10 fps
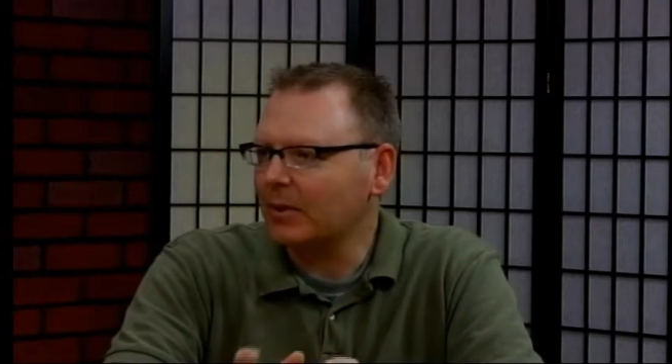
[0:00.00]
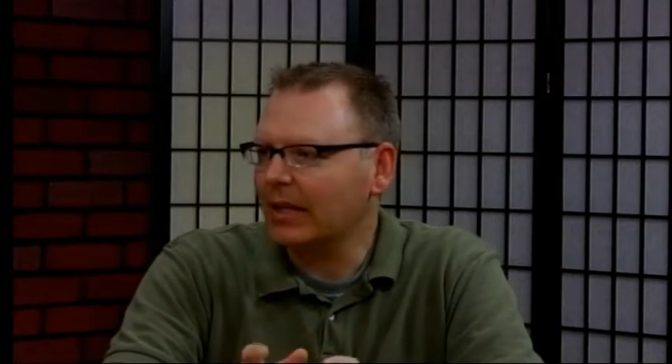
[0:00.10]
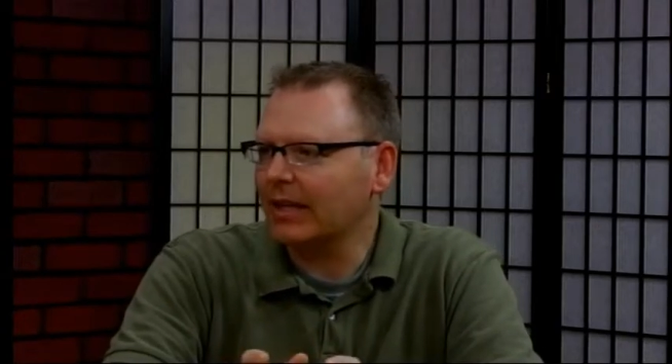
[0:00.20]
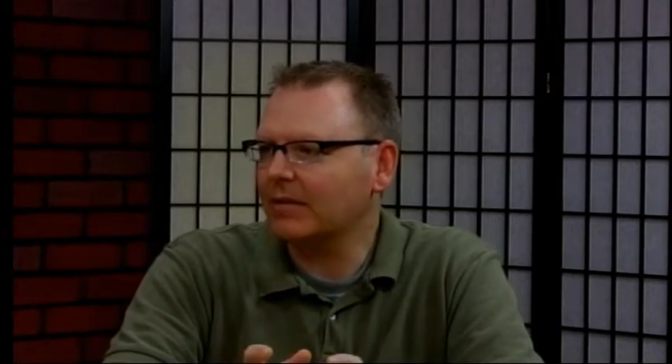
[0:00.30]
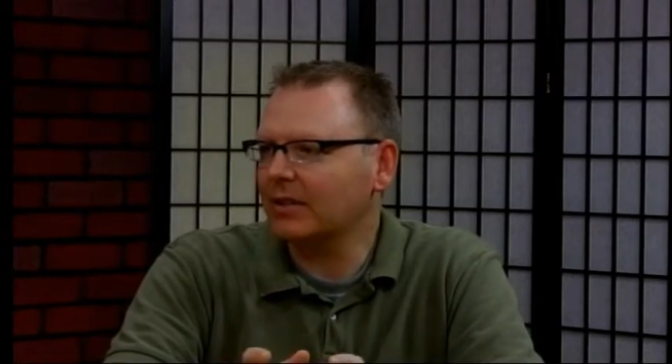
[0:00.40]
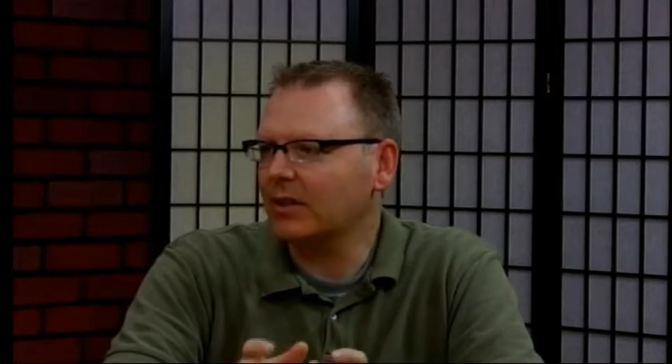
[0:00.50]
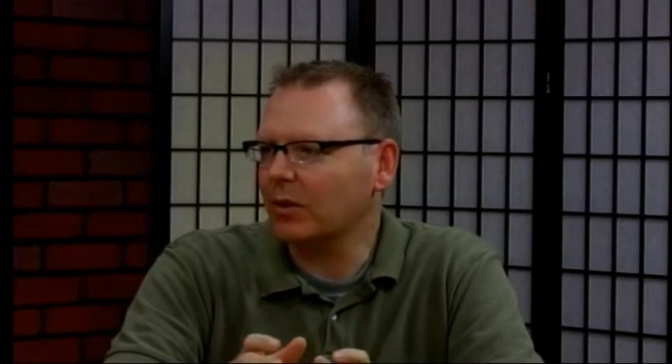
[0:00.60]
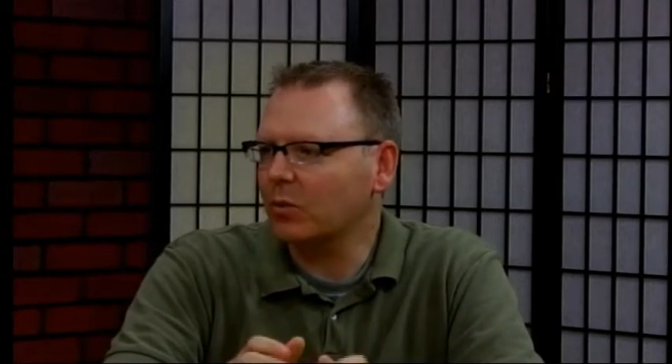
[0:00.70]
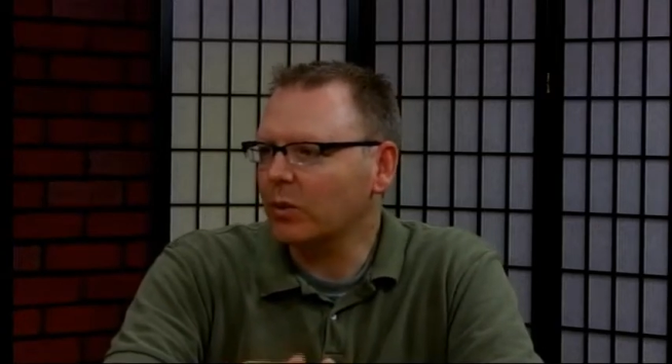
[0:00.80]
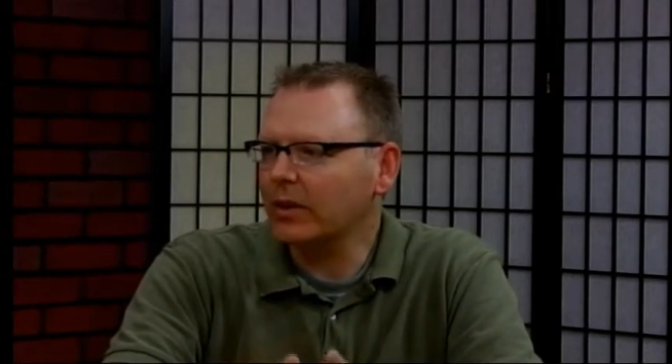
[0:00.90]
So that gives
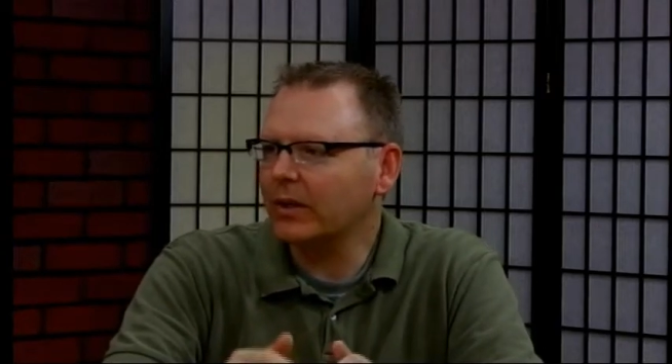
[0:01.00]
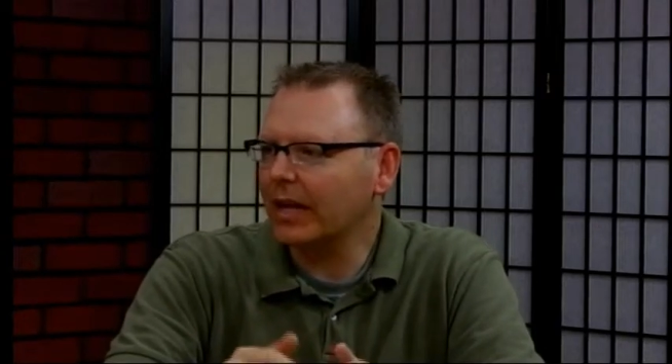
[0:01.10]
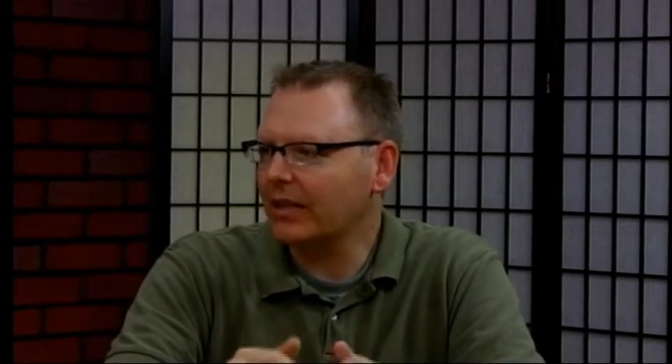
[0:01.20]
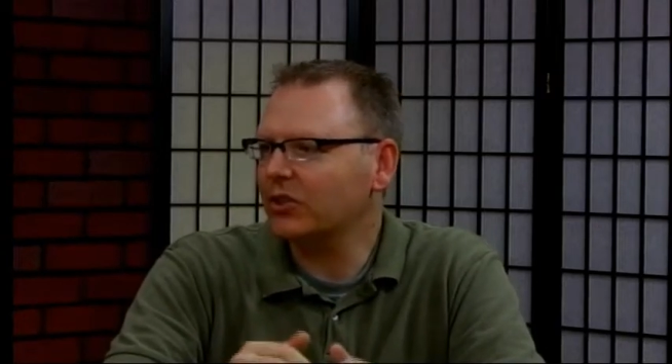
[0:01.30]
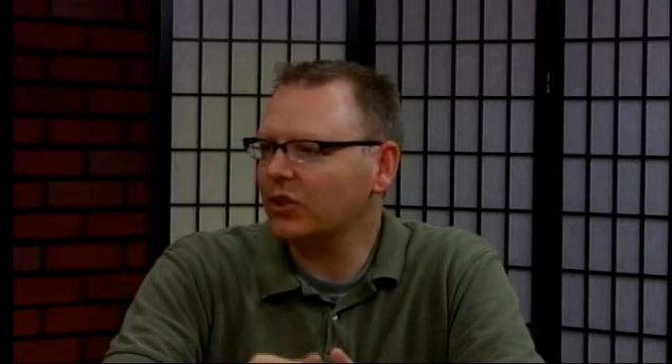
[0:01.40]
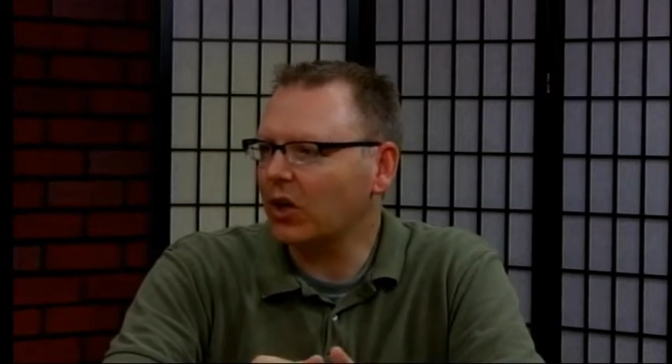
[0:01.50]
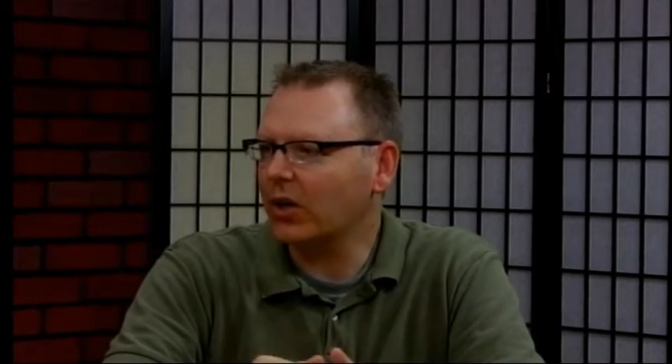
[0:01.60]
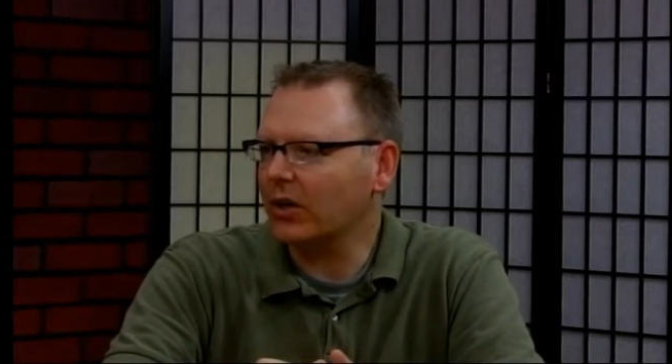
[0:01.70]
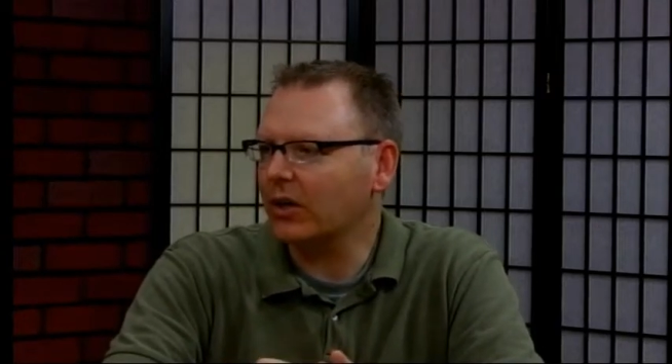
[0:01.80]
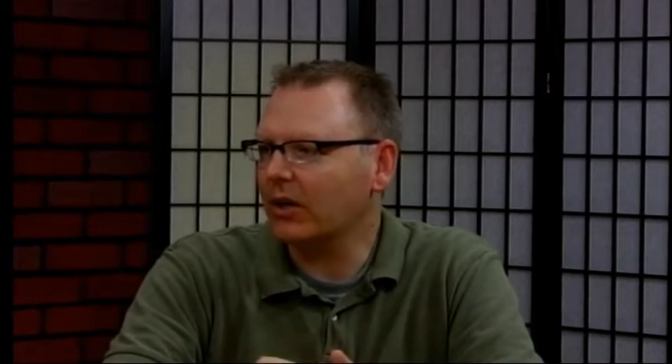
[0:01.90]
a real head
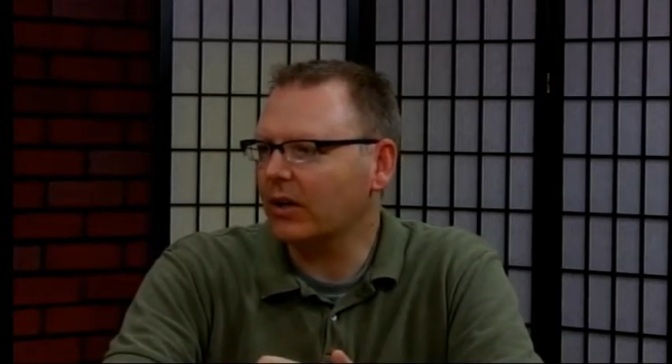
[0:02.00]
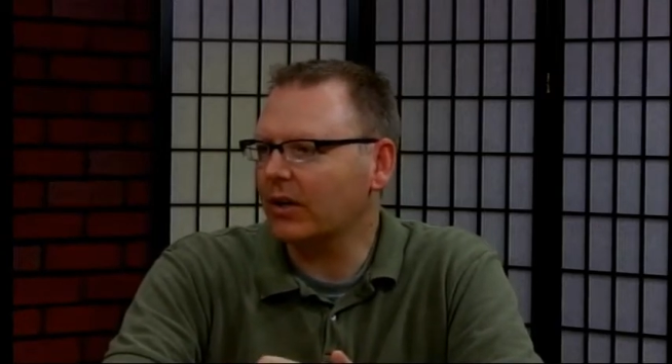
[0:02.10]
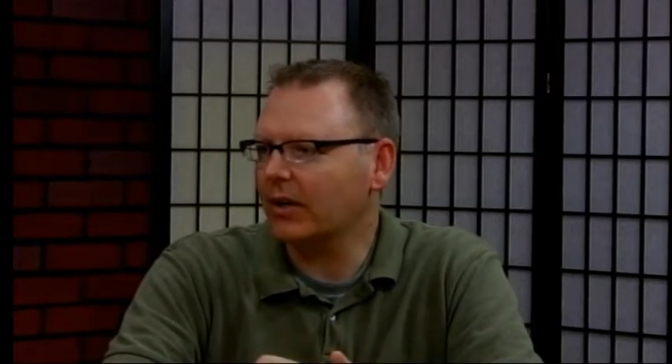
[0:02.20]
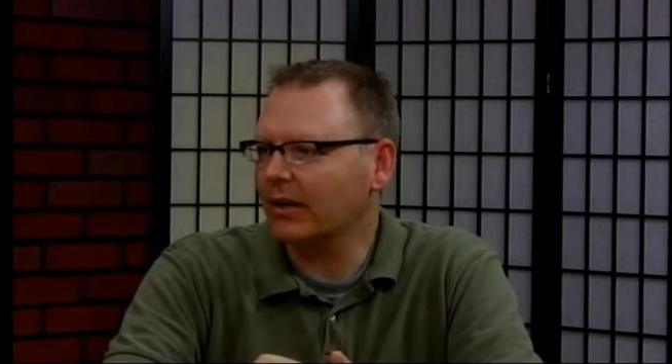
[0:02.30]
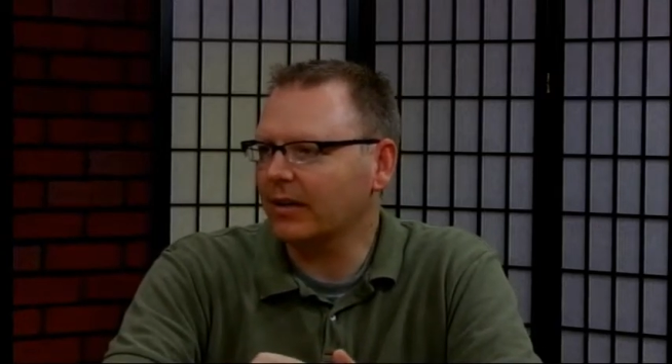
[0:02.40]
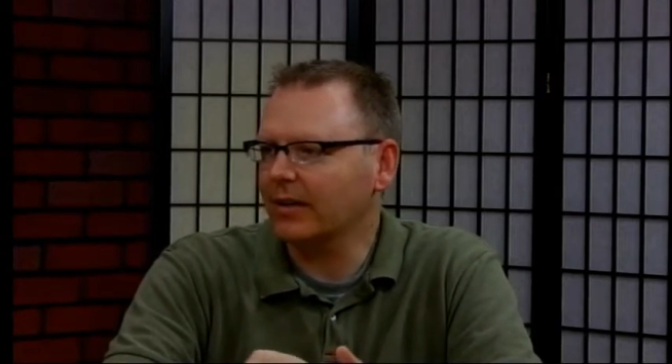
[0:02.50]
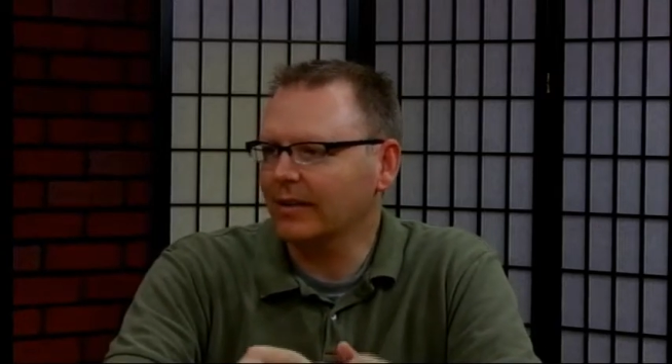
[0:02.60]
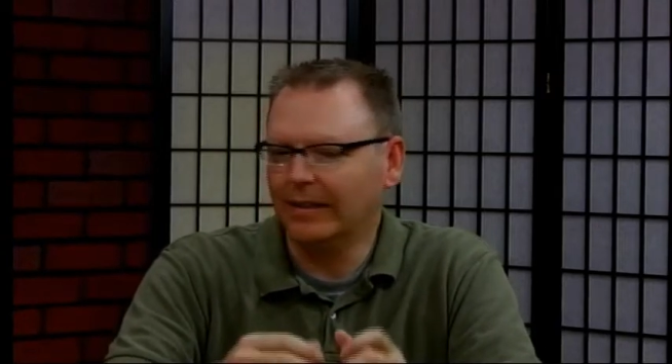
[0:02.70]
start on